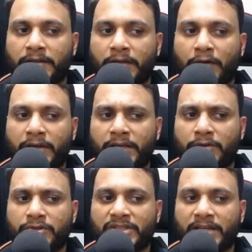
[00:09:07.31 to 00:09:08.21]
now I need
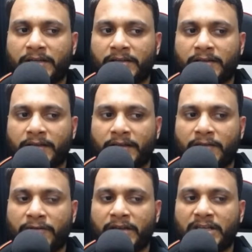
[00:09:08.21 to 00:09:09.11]
to check
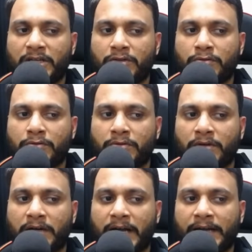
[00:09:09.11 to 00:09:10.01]
if I need to
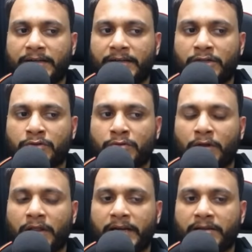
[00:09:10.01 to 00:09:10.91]
iterate through
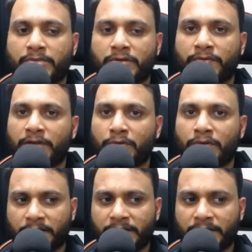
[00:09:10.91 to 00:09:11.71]
all the items of A2.